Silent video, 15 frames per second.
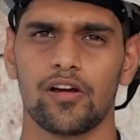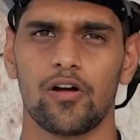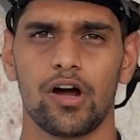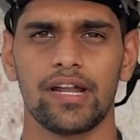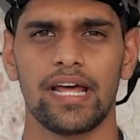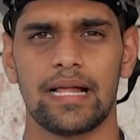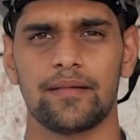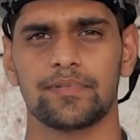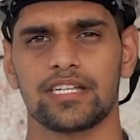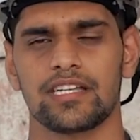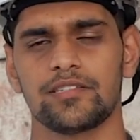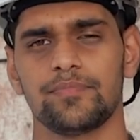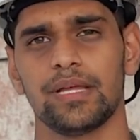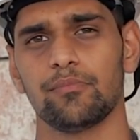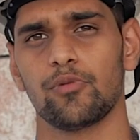God helps
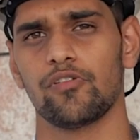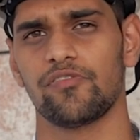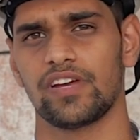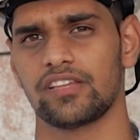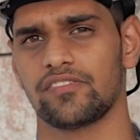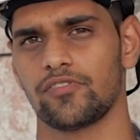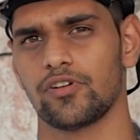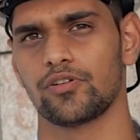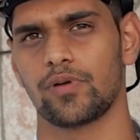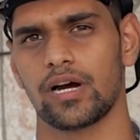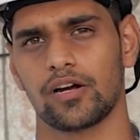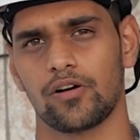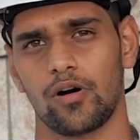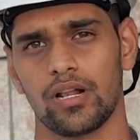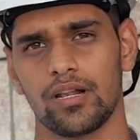us be more faithful to
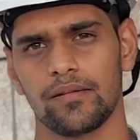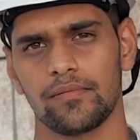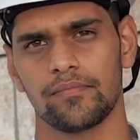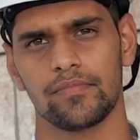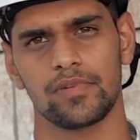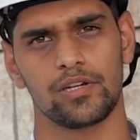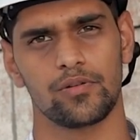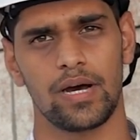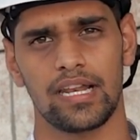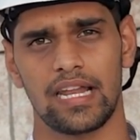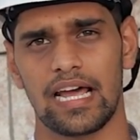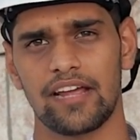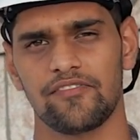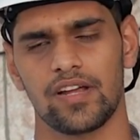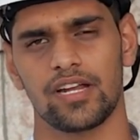our call, to our
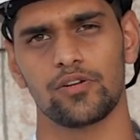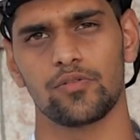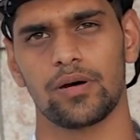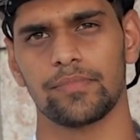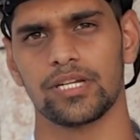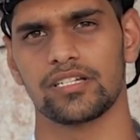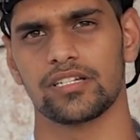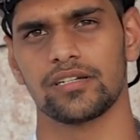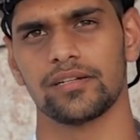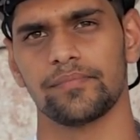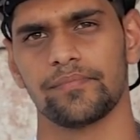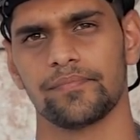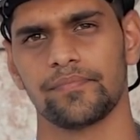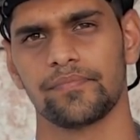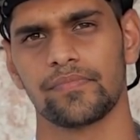life, and to our mission.
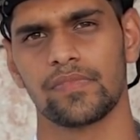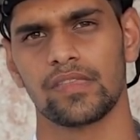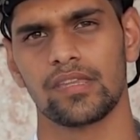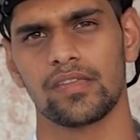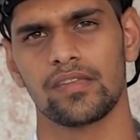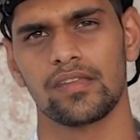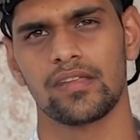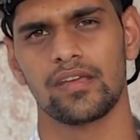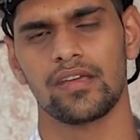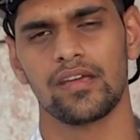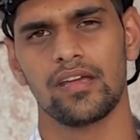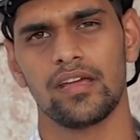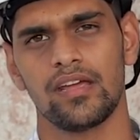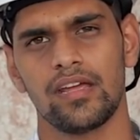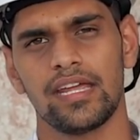
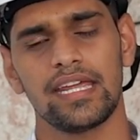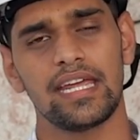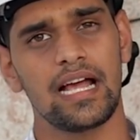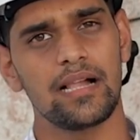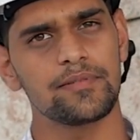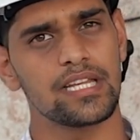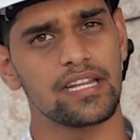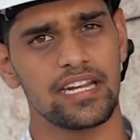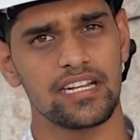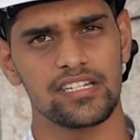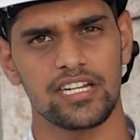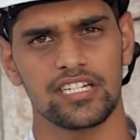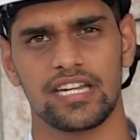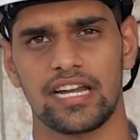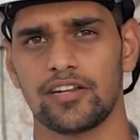He helps
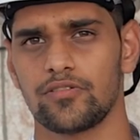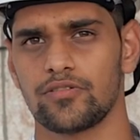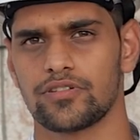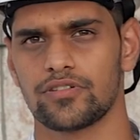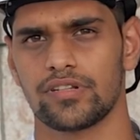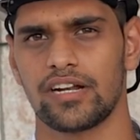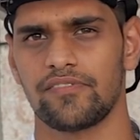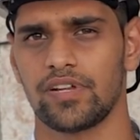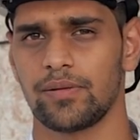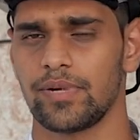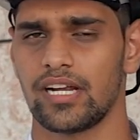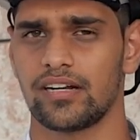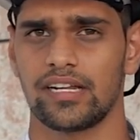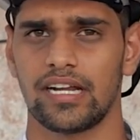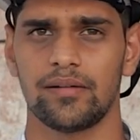arrange our schedules so that we
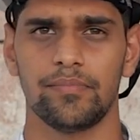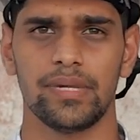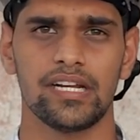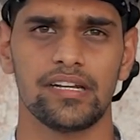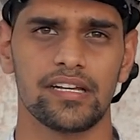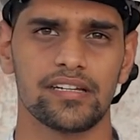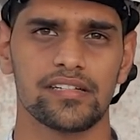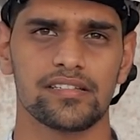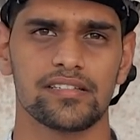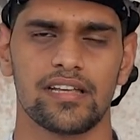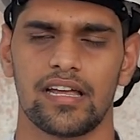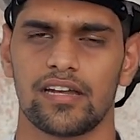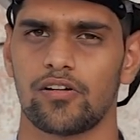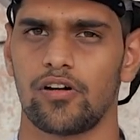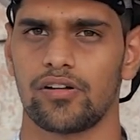may attend meetings
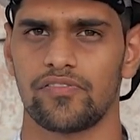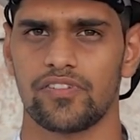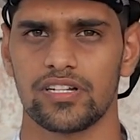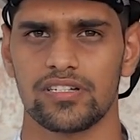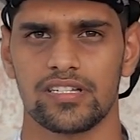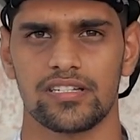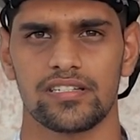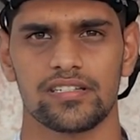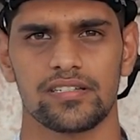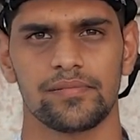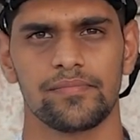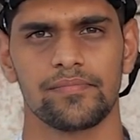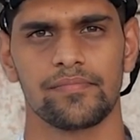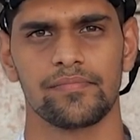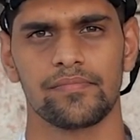and conferences.
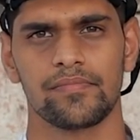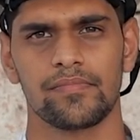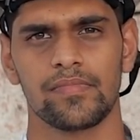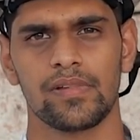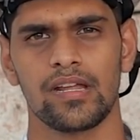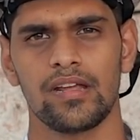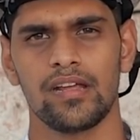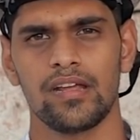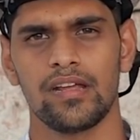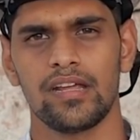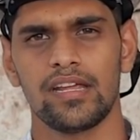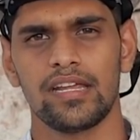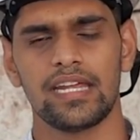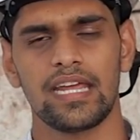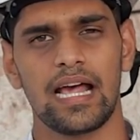
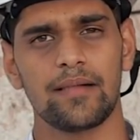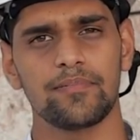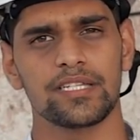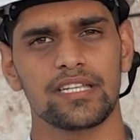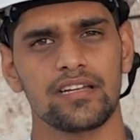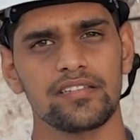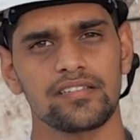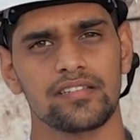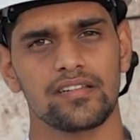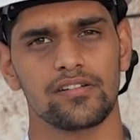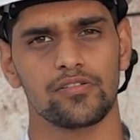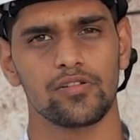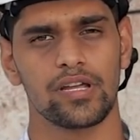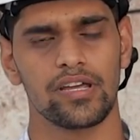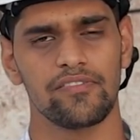He helps us
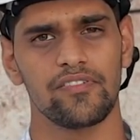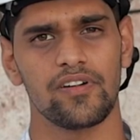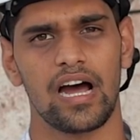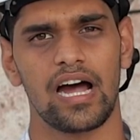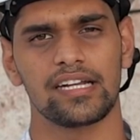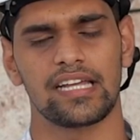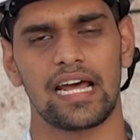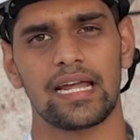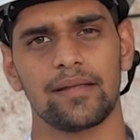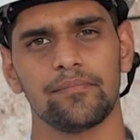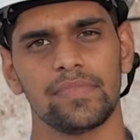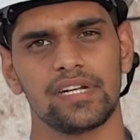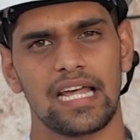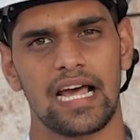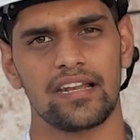to give our
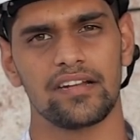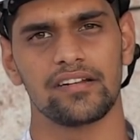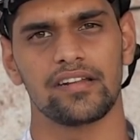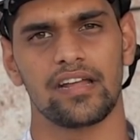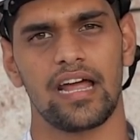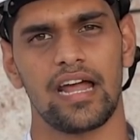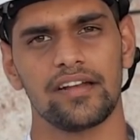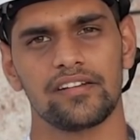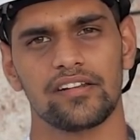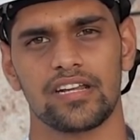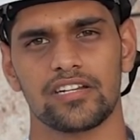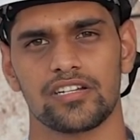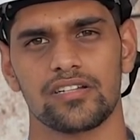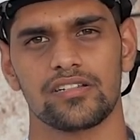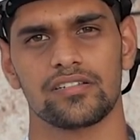time, talent, and
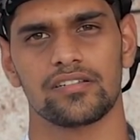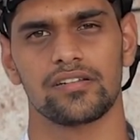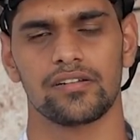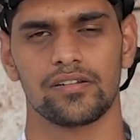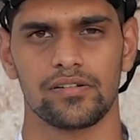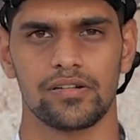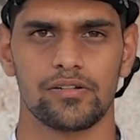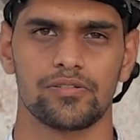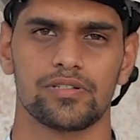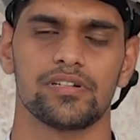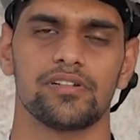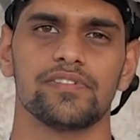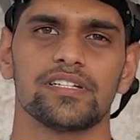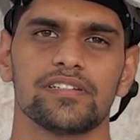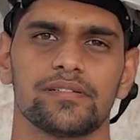treasures to
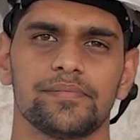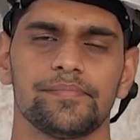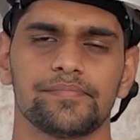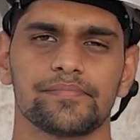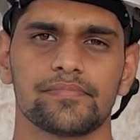service.